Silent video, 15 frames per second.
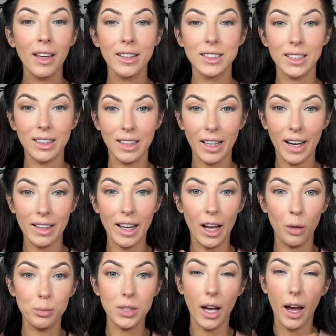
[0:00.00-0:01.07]
is it can kind of
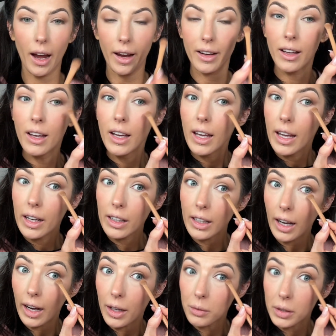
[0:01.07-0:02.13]
help to hide
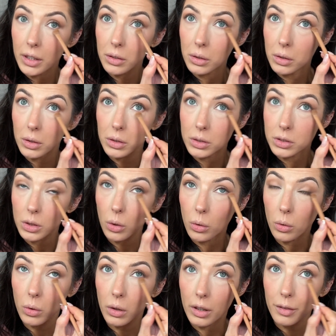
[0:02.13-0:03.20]
any eye wrinkles
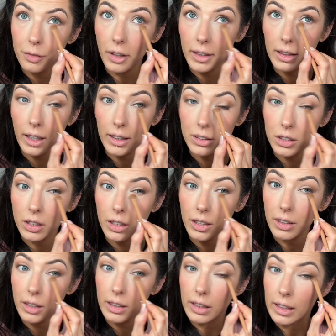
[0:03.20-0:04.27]
or fine lines or
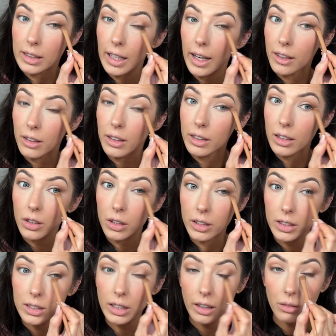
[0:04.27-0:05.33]
anything like that, or any
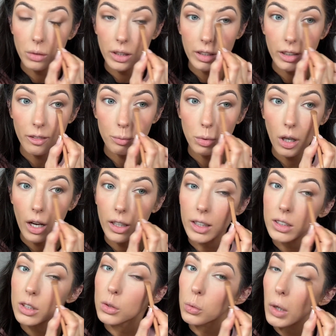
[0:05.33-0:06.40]
creasing really of
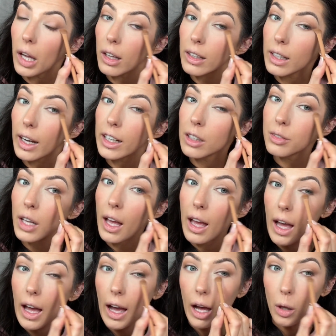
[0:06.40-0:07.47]
product as well. It kind of
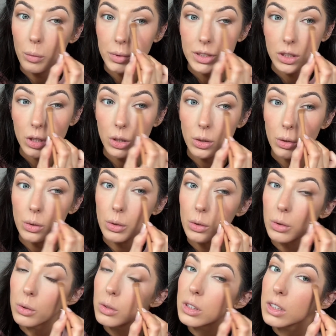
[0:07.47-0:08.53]
helps
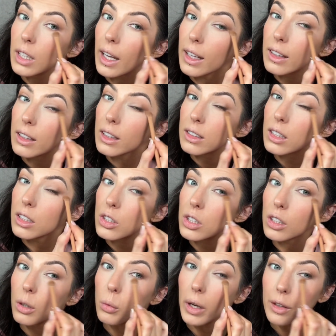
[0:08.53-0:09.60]
to take the
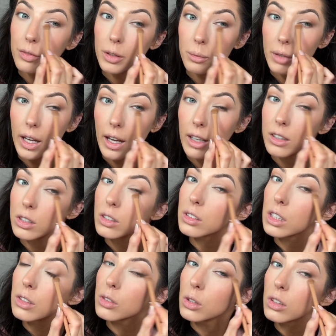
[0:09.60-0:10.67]
attention away from that and just
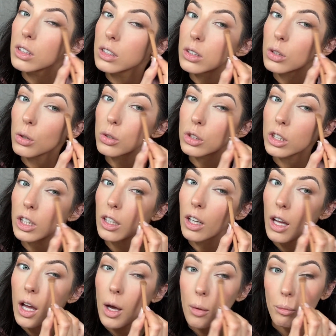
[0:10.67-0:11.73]
gives you this sultry
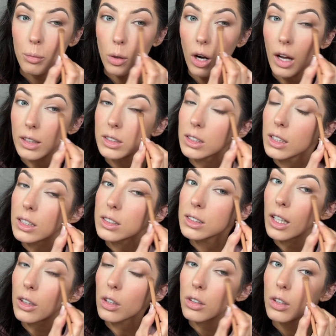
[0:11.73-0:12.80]
bronziness.
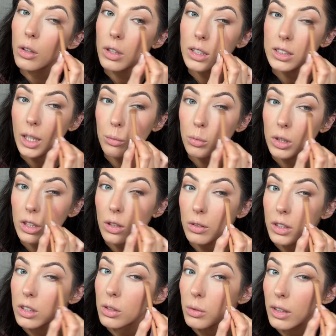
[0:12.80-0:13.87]
Now you'll notice I'm really
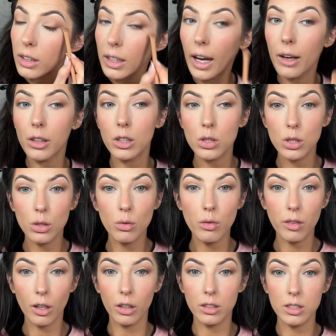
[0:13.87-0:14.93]
only doing the outer
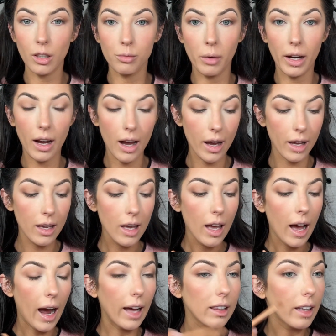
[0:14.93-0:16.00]
2/3 of my eye.
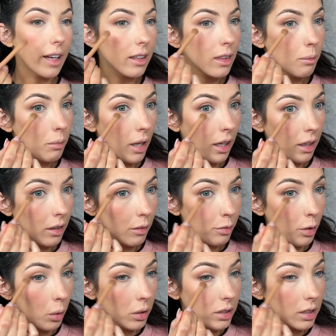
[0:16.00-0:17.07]
I like the main
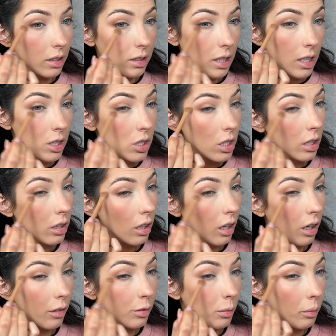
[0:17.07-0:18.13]
focus and attention
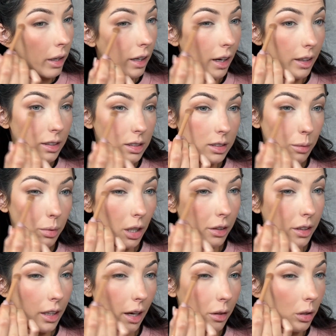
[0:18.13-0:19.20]
of my eyes to be on
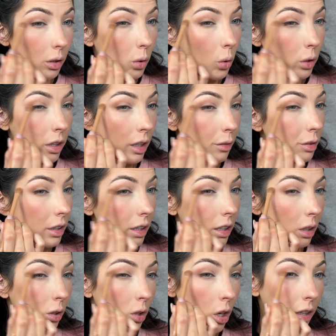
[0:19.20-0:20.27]
the outer corner. I feel like it
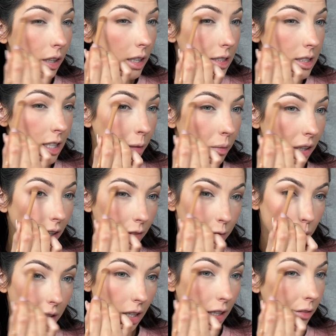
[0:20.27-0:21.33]
elongates them and gives
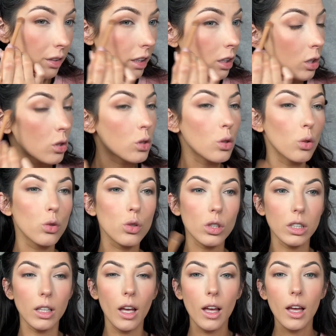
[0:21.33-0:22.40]
me kind of like a
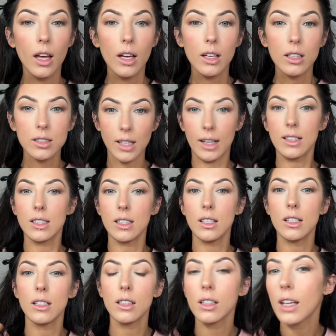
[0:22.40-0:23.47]
sultry,
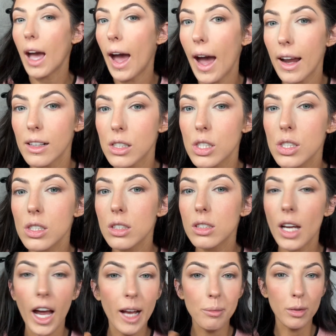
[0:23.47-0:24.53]
sexy, caddish
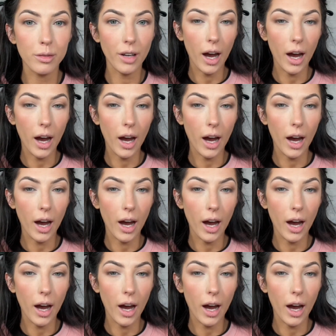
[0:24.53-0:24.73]
type of